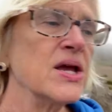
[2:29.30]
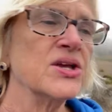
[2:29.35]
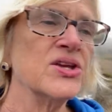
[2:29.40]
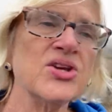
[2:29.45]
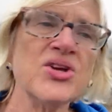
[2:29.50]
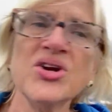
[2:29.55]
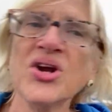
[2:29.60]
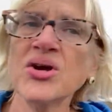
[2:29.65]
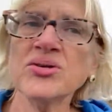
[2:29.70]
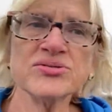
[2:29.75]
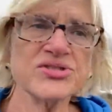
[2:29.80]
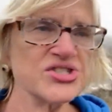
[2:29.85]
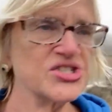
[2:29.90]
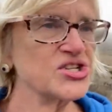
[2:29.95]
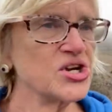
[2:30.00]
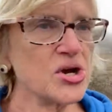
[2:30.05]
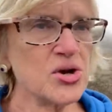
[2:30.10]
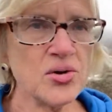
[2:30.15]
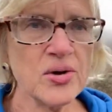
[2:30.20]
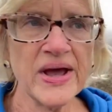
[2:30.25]
You don't
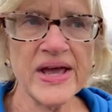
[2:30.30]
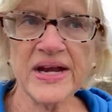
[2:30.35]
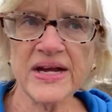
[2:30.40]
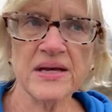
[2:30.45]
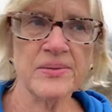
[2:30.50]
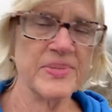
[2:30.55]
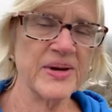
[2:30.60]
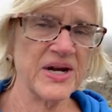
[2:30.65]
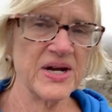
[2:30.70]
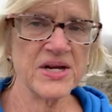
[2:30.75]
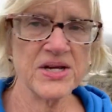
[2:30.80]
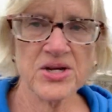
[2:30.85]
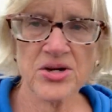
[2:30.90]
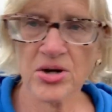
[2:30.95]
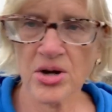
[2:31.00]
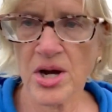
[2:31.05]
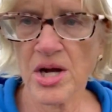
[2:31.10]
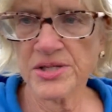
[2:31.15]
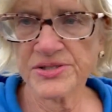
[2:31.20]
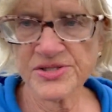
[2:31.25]
show anybody
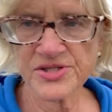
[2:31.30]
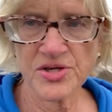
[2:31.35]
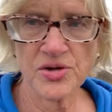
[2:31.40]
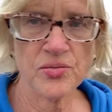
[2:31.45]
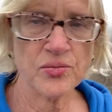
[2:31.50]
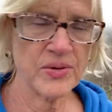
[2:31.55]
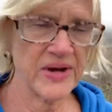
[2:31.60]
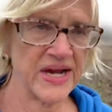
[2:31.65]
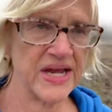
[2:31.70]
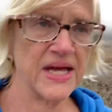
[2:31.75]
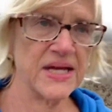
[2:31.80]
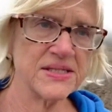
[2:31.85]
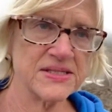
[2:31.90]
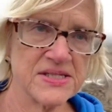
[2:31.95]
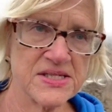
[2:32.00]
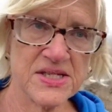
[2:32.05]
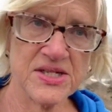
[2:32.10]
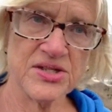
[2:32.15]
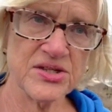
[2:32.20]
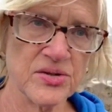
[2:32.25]
your
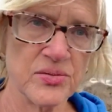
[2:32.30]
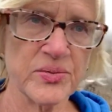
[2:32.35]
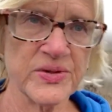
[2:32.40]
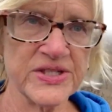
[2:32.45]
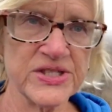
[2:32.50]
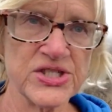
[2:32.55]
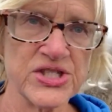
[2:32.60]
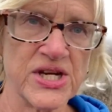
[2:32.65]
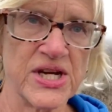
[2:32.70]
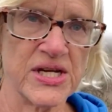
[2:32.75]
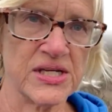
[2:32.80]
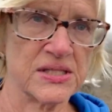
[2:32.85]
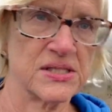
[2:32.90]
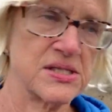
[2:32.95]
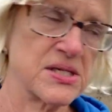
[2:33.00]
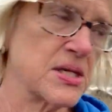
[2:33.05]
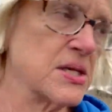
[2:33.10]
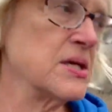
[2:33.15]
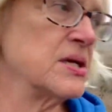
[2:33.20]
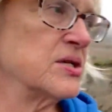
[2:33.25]
also-rans and your
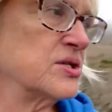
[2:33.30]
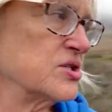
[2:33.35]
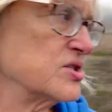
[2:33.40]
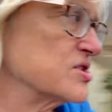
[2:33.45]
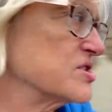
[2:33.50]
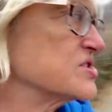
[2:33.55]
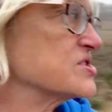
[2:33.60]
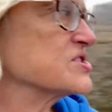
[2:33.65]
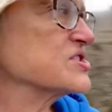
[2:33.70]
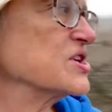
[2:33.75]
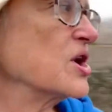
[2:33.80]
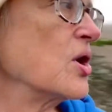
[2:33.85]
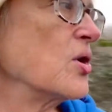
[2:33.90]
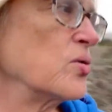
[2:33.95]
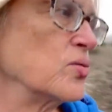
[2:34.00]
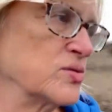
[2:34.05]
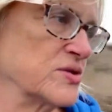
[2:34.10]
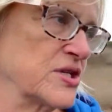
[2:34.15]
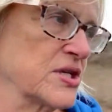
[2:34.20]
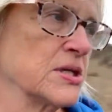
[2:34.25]
rejects. You just
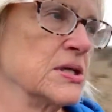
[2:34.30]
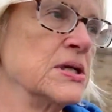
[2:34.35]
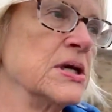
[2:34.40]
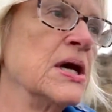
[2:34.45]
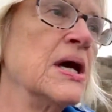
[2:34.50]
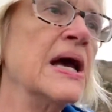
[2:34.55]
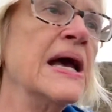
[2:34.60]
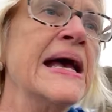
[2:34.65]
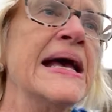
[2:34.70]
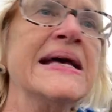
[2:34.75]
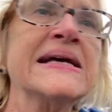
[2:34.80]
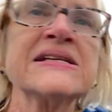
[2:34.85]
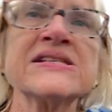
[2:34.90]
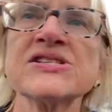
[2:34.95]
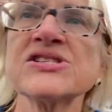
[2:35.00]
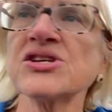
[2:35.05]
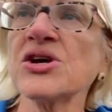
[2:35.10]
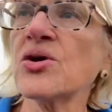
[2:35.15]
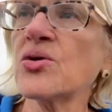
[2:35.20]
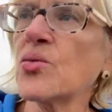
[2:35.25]
don't.
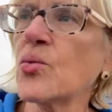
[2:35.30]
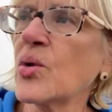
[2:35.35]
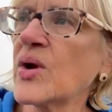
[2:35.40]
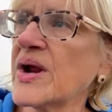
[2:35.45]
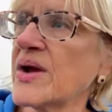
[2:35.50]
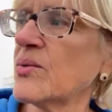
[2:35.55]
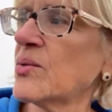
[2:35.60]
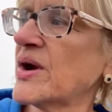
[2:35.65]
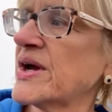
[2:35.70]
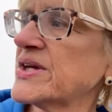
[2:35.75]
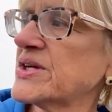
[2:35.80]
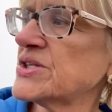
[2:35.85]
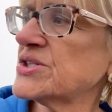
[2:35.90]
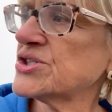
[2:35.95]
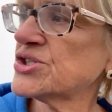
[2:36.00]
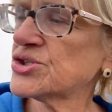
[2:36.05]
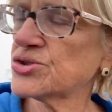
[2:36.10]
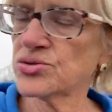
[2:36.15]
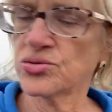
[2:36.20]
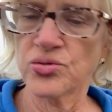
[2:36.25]
So what I want you to
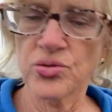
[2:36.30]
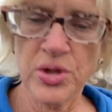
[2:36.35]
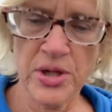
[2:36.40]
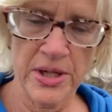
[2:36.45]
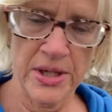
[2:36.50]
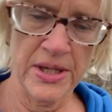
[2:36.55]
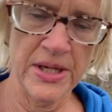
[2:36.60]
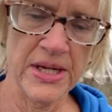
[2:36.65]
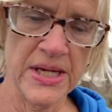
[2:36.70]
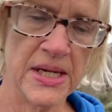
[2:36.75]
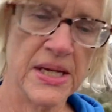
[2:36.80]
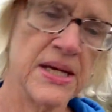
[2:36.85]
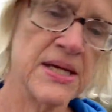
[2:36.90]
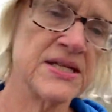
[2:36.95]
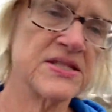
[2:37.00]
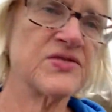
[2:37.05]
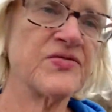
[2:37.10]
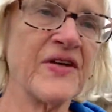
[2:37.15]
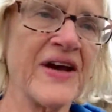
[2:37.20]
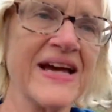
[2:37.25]
do
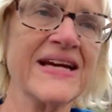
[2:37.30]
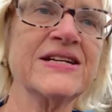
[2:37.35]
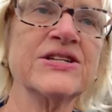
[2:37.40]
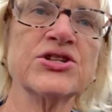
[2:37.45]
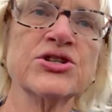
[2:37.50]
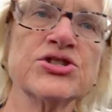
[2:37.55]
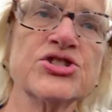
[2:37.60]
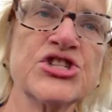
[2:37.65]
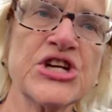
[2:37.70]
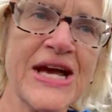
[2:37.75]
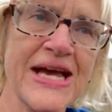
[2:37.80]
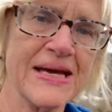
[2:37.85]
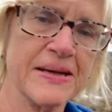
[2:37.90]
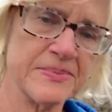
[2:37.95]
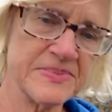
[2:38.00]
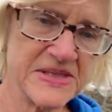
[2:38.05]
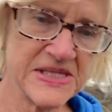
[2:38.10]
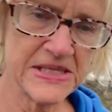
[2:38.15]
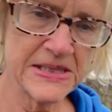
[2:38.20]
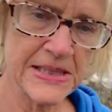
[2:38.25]
is find your
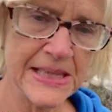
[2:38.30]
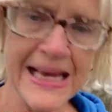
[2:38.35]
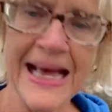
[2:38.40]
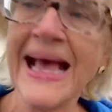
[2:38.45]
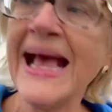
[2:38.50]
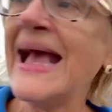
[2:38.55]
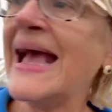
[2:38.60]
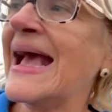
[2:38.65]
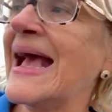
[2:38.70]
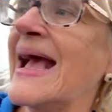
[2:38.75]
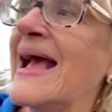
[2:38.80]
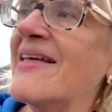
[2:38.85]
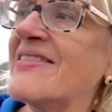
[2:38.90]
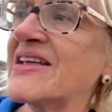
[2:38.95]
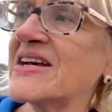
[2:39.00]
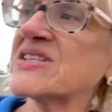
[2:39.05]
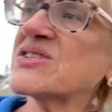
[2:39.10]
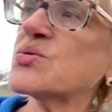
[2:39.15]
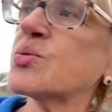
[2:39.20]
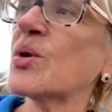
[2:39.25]
gems, and
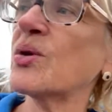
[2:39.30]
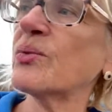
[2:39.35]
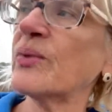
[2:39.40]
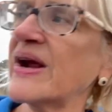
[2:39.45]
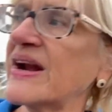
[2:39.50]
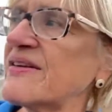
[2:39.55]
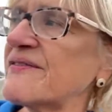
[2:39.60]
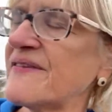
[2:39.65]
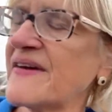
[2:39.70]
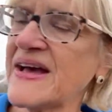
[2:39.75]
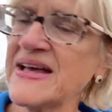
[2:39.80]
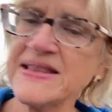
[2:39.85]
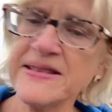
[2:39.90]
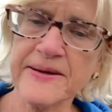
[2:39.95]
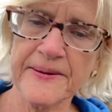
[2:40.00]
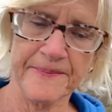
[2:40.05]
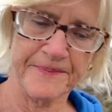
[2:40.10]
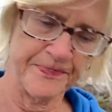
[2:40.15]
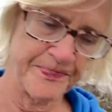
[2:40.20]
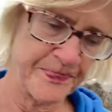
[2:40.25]
that's one way to find
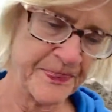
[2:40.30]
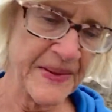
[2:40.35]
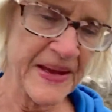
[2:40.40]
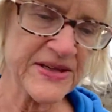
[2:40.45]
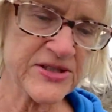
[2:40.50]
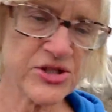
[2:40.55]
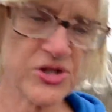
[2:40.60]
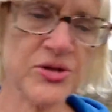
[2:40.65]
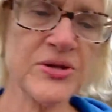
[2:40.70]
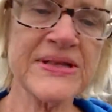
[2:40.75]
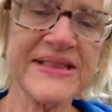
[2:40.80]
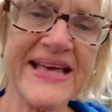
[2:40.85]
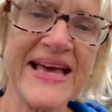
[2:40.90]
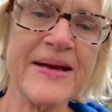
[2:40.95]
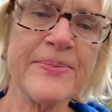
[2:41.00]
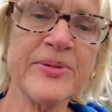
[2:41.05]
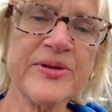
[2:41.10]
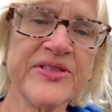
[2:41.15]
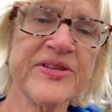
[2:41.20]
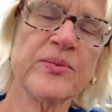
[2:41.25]
them. So you
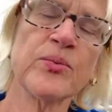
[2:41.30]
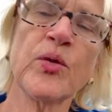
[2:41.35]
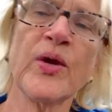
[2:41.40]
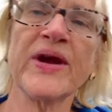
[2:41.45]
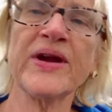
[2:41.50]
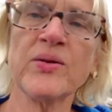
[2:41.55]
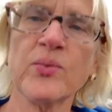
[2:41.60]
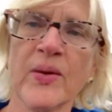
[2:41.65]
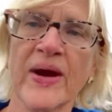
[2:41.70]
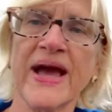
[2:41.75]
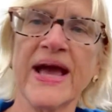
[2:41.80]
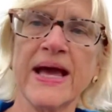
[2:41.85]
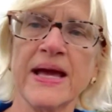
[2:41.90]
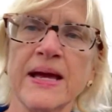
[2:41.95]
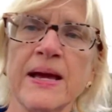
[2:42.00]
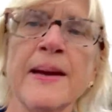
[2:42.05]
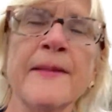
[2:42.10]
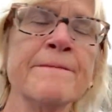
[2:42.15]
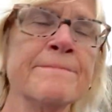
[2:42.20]
label them right away